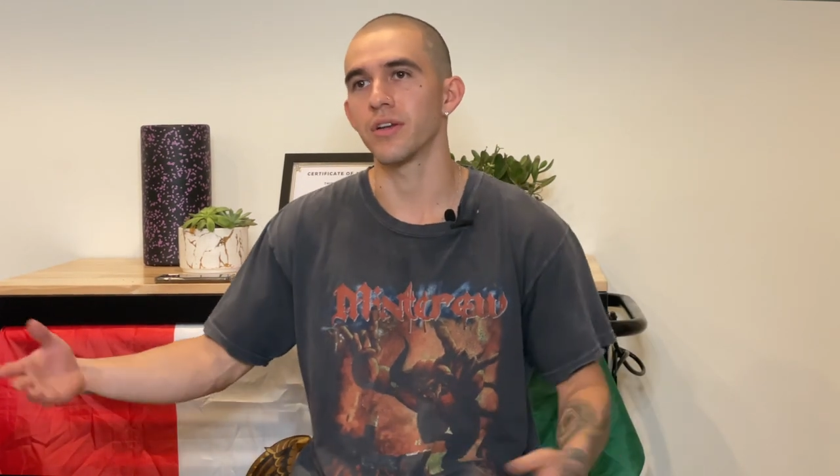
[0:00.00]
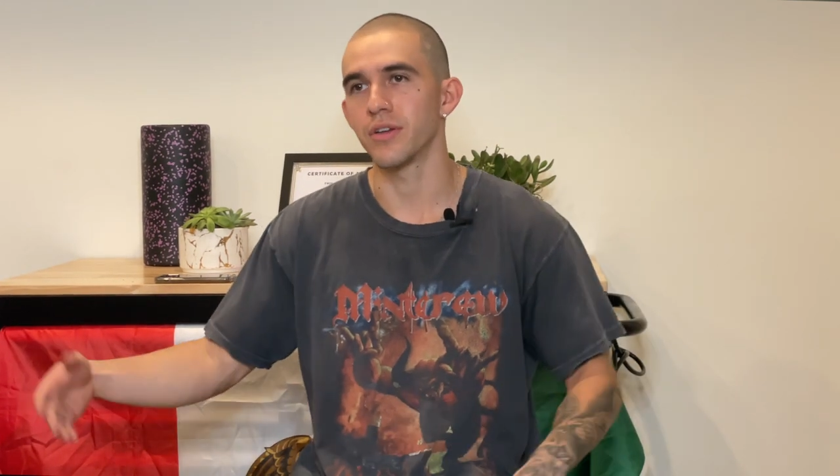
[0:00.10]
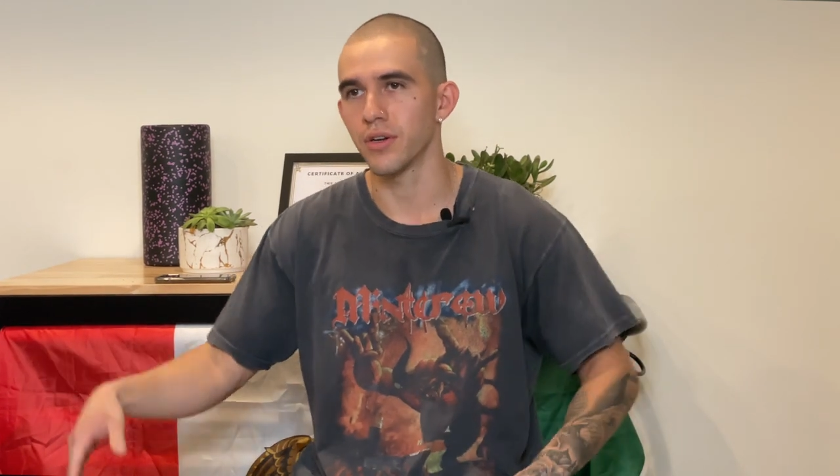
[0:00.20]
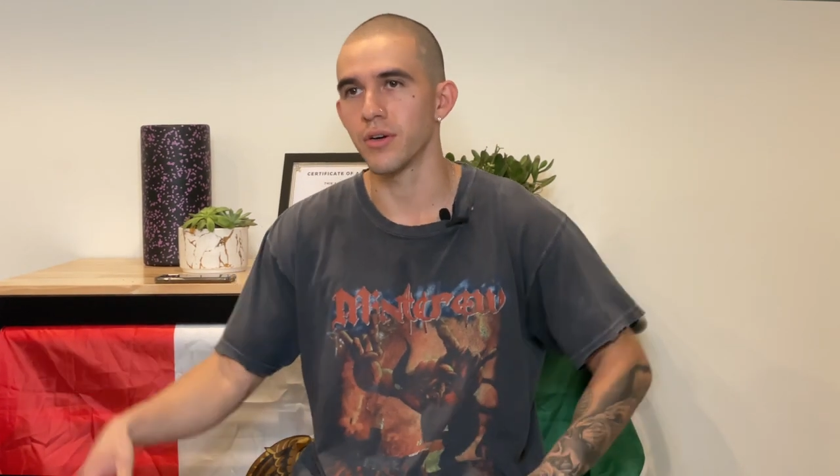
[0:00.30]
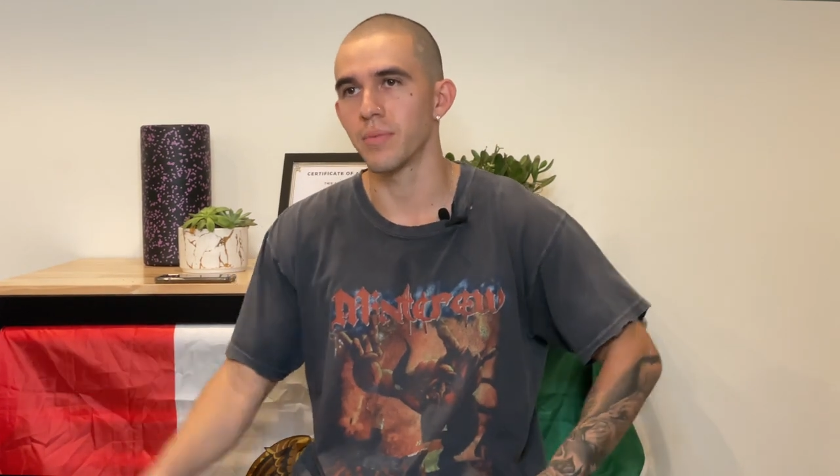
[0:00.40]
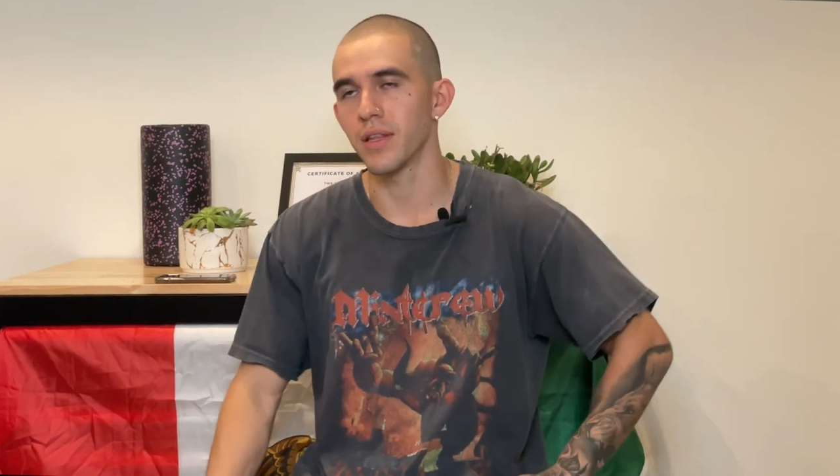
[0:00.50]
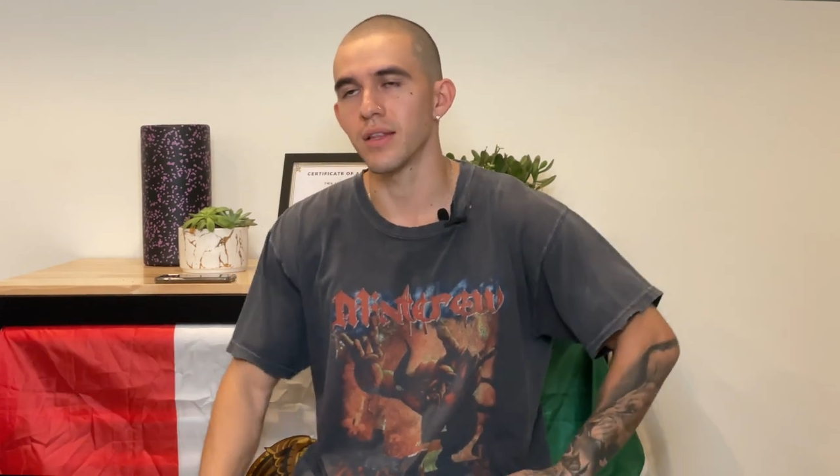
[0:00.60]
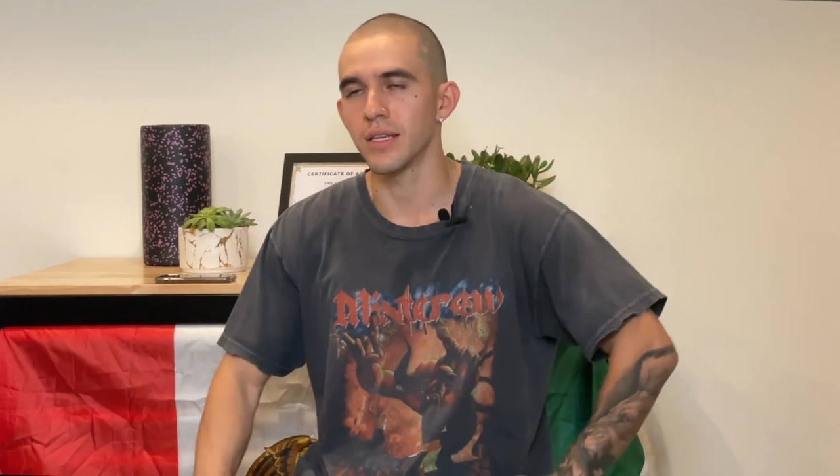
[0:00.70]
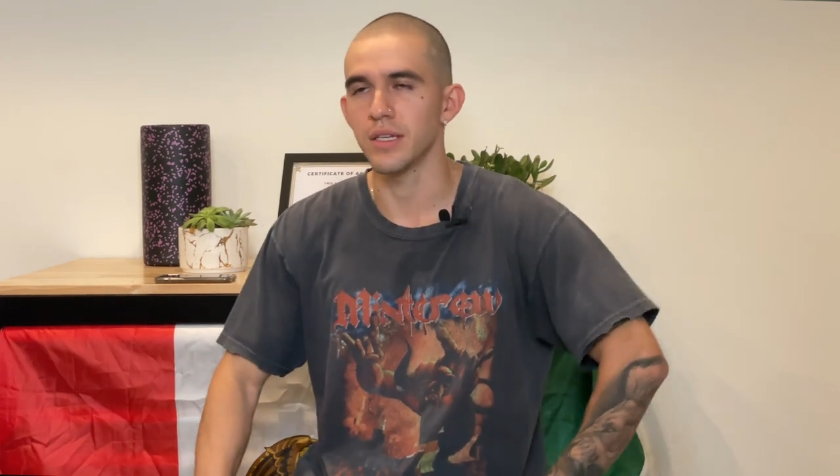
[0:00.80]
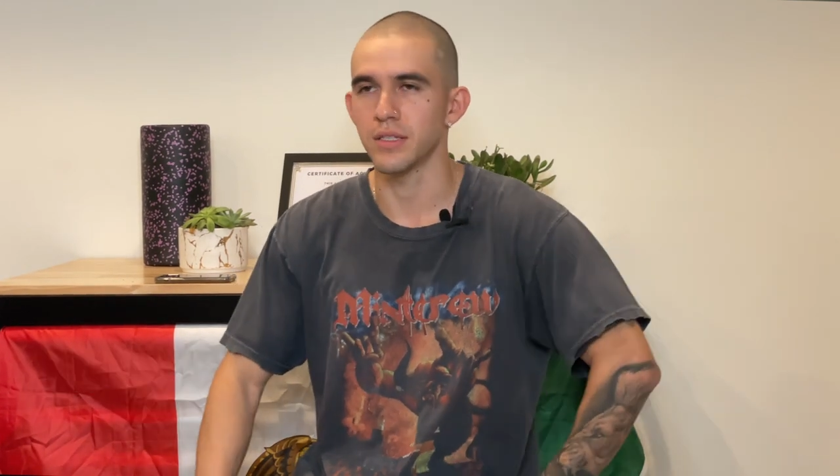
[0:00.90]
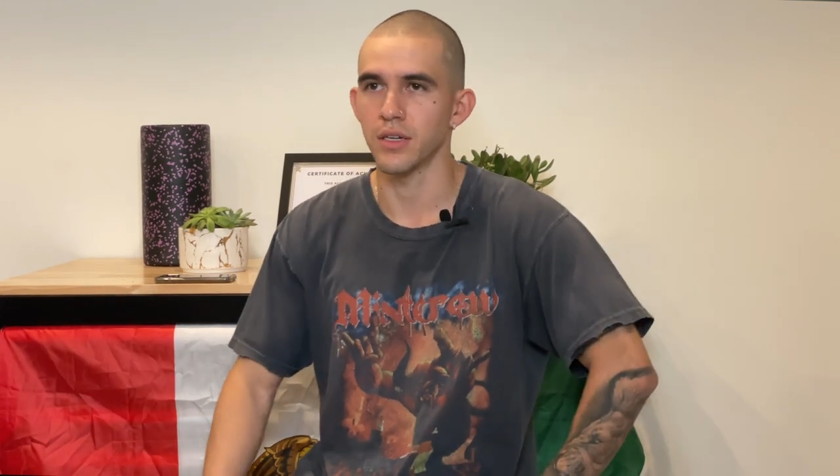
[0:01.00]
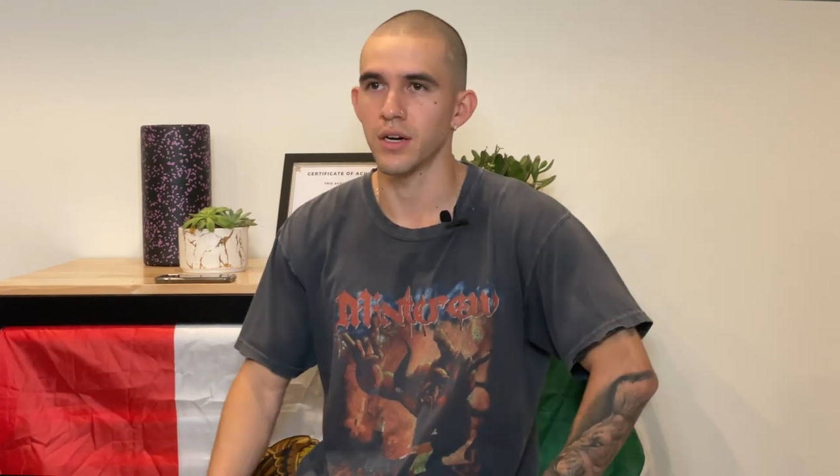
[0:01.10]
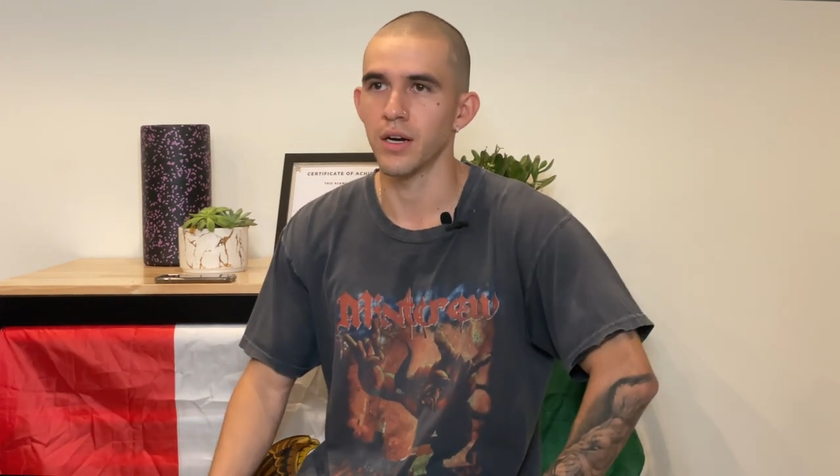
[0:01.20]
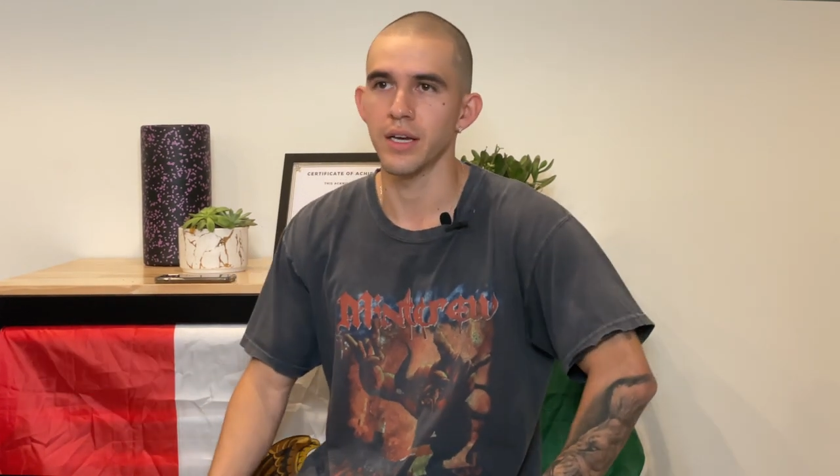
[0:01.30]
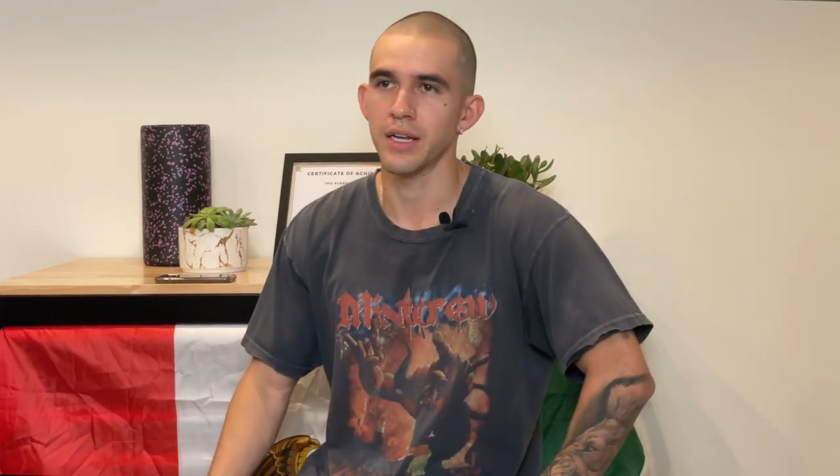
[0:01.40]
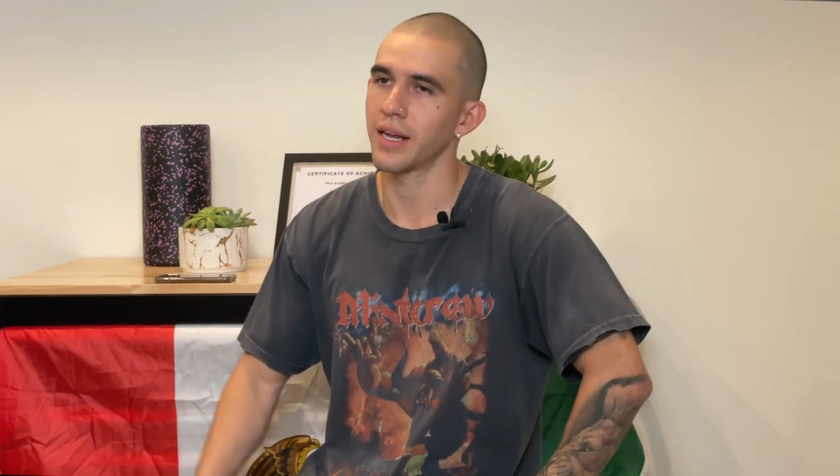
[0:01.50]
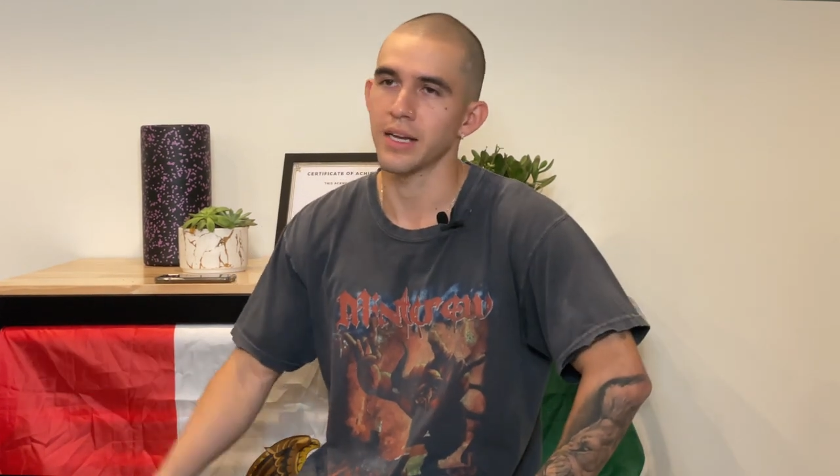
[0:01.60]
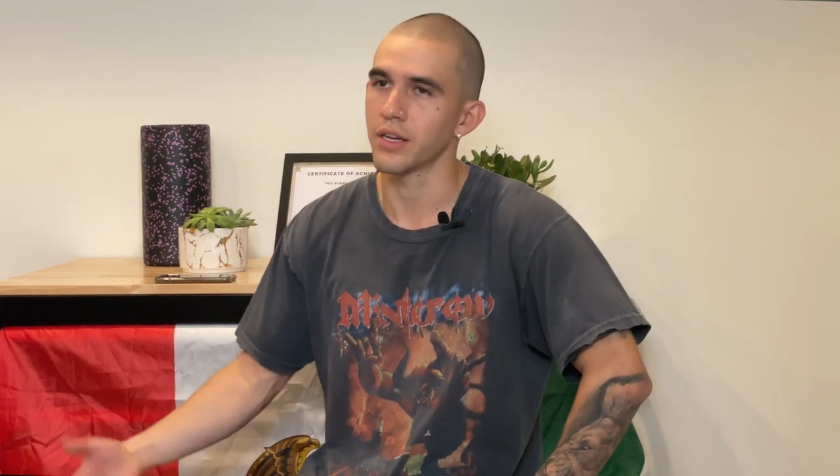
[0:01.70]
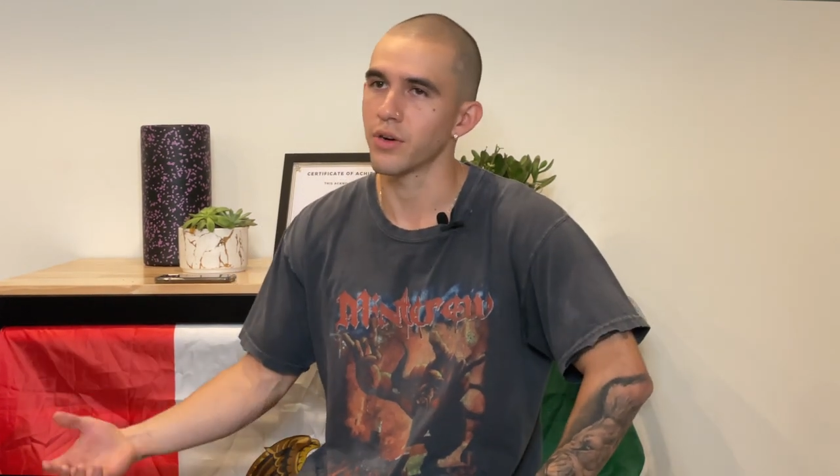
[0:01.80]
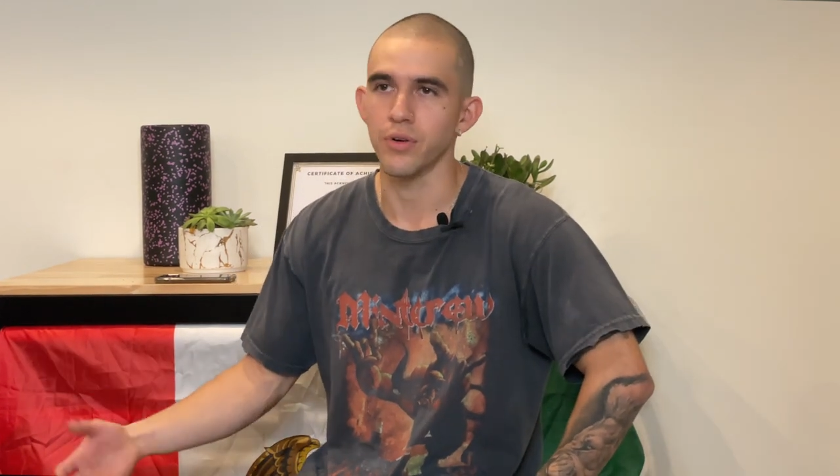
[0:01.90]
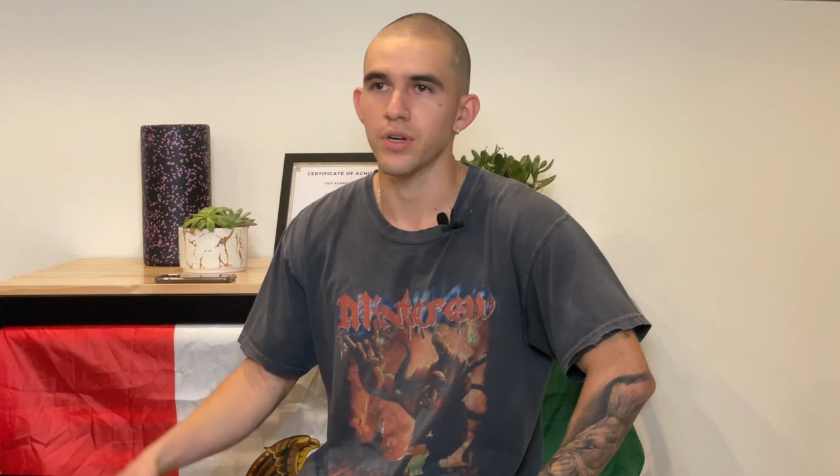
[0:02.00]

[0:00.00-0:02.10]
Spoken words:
you know, by the leagues and all, and I didn't go to